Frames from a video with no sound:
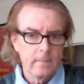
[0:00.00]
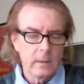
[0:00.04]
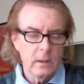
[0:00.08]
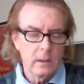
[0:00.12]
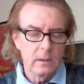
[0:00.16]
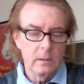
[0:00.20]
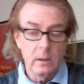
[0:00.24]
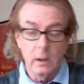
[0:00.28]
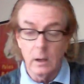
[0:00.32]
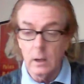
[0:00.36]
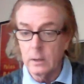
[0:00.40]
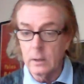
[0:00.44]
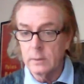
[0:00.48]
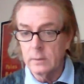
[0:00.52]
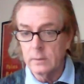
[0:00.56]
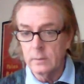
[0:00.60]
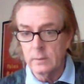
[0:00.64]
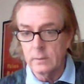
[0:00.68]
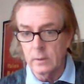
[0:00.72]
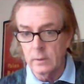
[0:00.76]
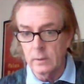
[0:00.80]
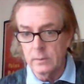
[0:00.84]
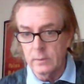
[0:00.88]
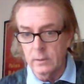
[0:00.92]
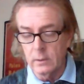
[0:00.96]
Not
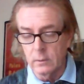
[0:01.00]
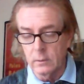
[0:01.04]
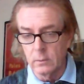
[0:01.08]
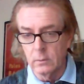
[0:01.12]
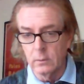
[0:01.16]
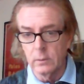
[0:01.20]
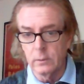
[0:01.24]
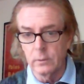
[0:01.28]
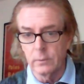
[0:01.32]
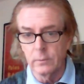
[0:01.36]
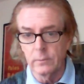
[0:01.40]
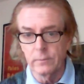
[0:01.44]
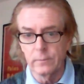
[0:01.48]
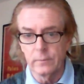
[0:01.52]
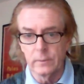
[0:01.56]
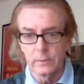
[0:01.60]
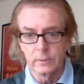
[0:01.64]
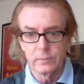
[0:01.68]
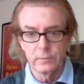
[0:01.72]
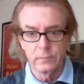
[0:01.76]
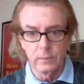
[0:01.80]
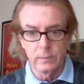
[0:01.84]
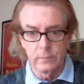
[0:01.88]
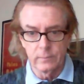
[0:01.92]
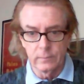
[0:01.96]
the earlier
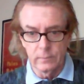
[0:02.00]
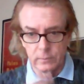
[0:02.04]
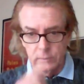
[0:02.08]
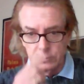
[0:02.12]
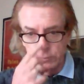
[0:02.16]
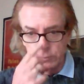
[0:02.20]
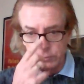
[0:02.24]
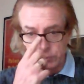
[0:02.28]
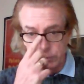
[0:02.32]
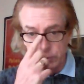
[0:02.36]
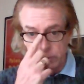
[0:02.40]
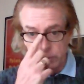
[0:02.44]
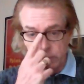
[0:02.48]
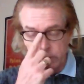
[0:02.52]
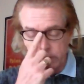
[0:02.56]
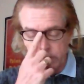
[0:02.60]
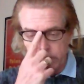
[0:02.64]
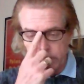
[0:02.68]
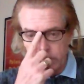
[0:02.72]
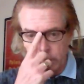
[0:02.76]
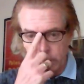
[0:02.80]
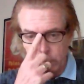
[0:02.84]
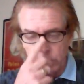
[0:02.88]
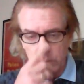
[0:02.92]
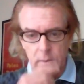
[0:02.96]
French Revolution,
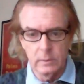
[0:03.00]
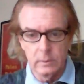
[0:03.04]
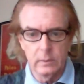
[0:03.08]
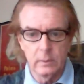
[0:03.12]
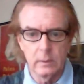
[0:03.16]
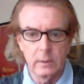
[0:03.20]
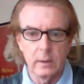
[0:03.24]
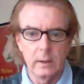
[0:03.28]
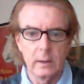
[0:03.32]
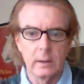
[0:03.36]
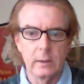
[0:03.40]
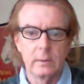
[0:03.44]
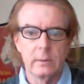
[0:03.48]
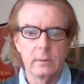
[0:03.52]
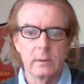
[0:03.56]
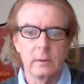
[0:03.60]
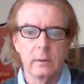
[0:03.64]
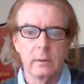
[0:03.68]
the one that